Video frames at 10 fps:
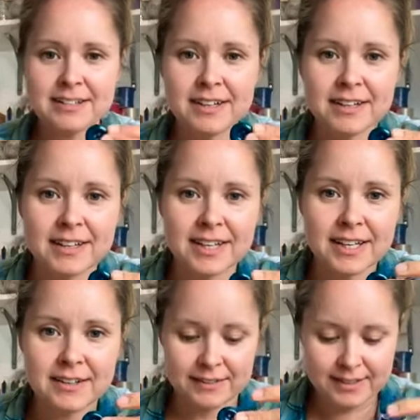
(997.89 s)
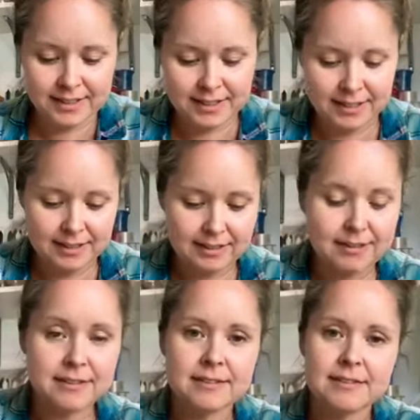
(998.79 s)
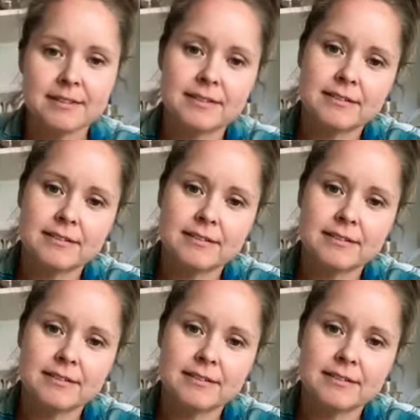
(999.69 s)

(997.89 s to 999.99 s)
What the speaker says: Look at those colours.